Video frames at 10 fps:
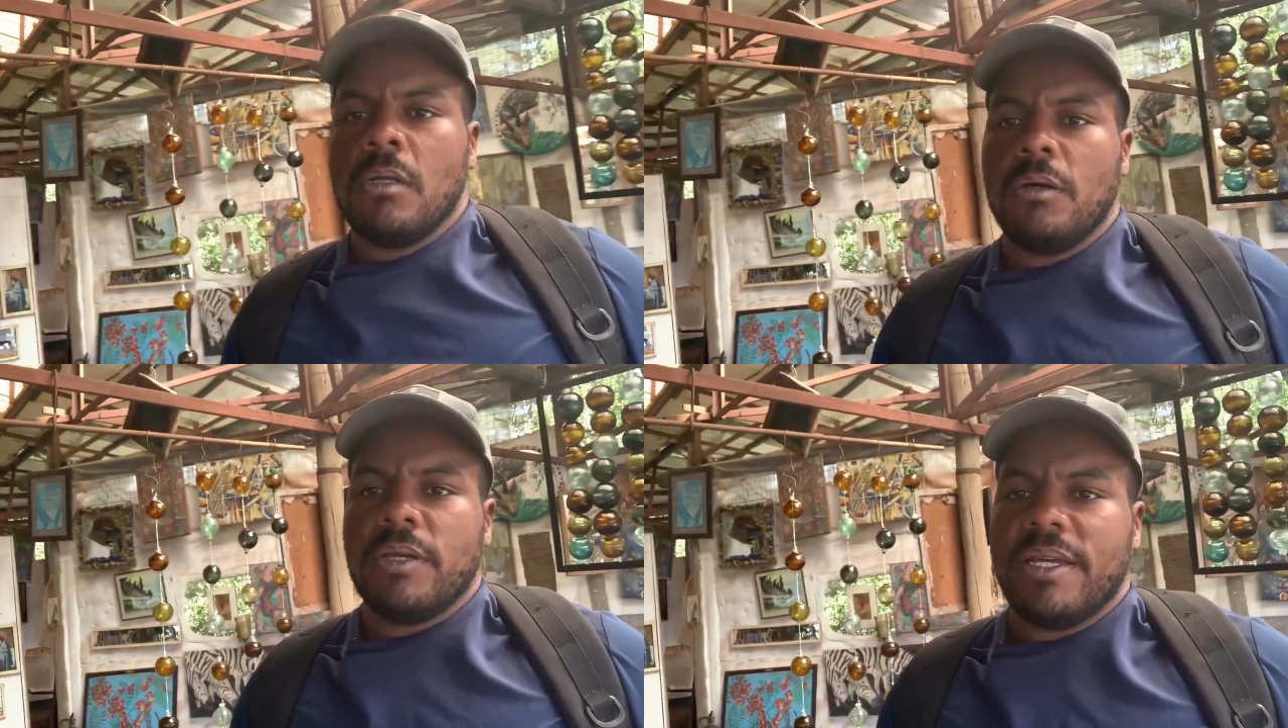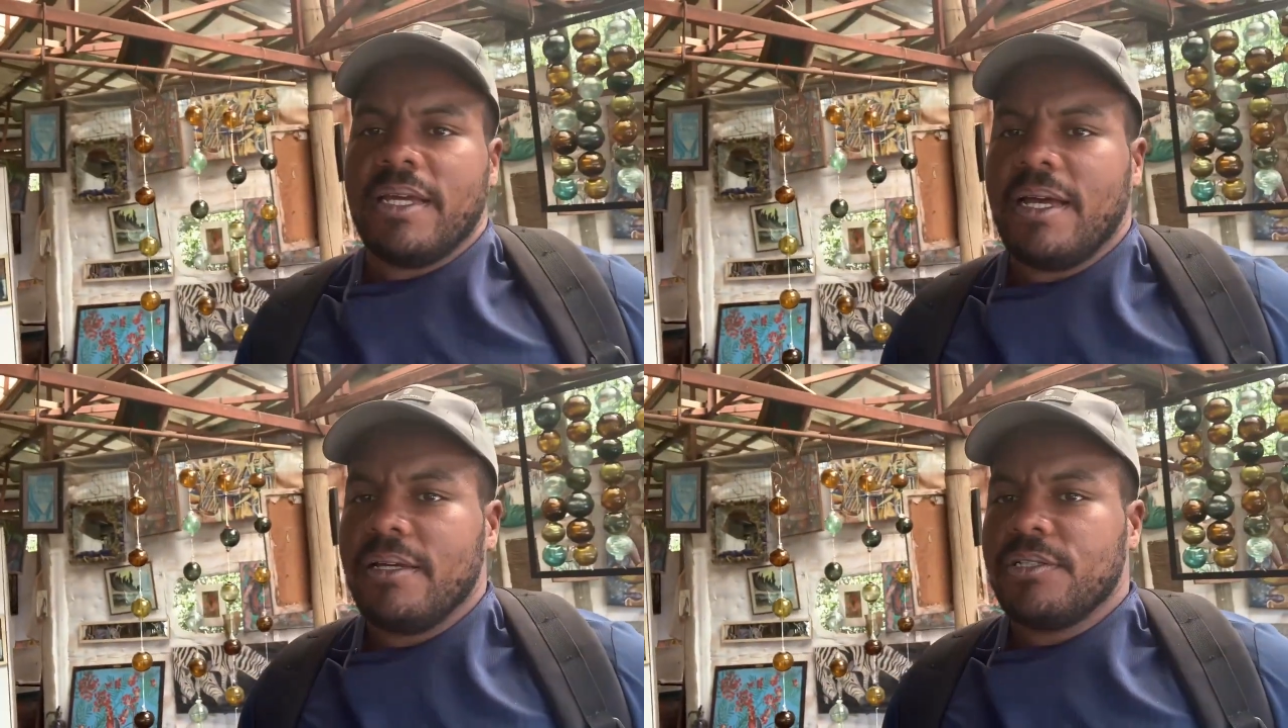Okay,
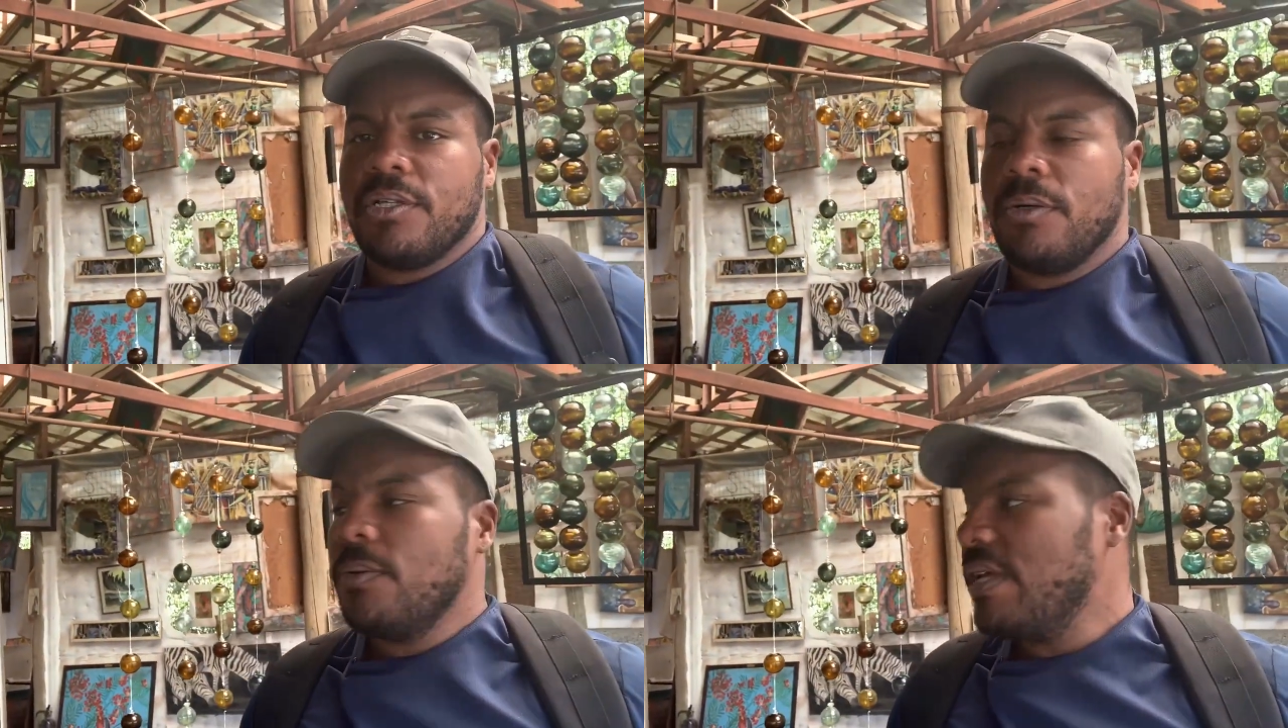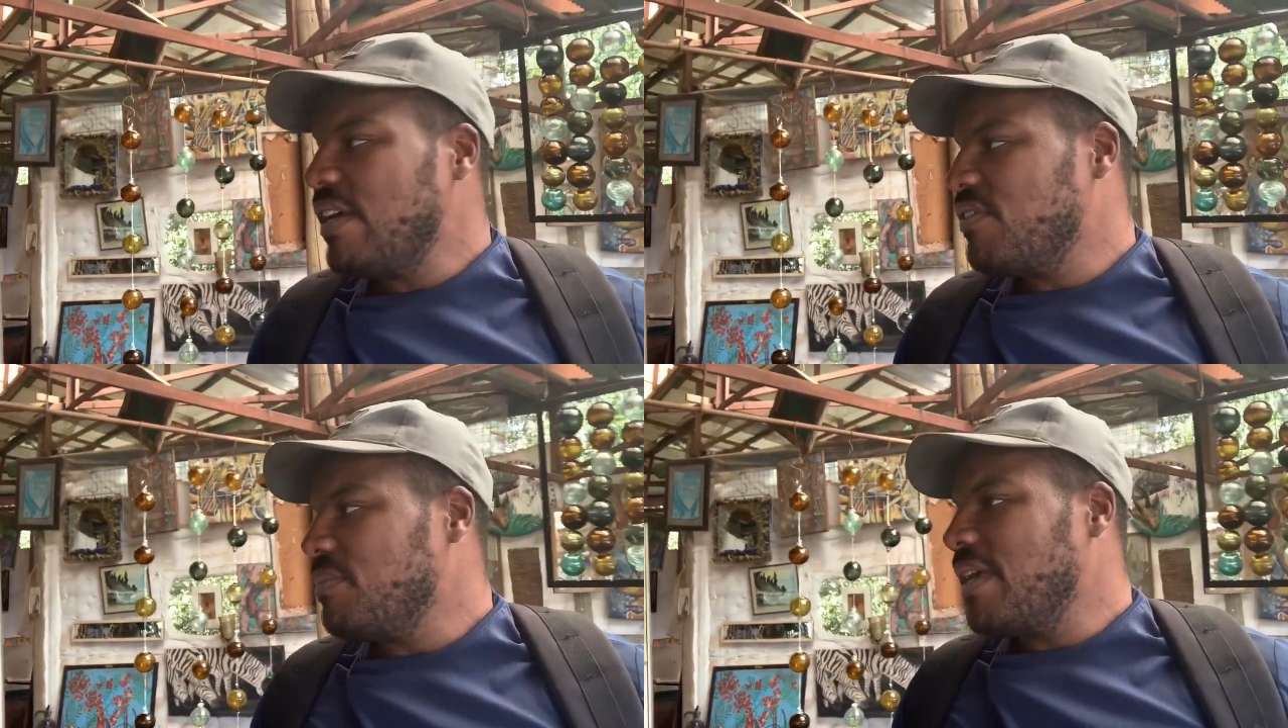guys, we
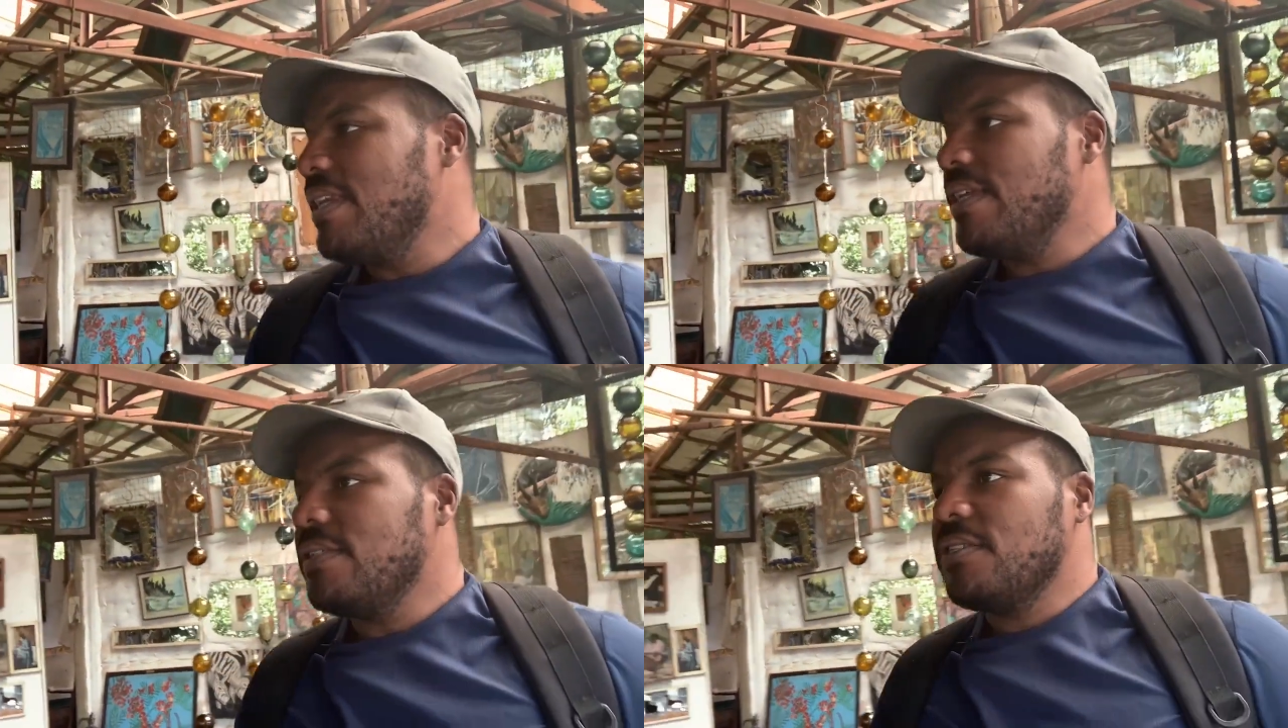haven't made it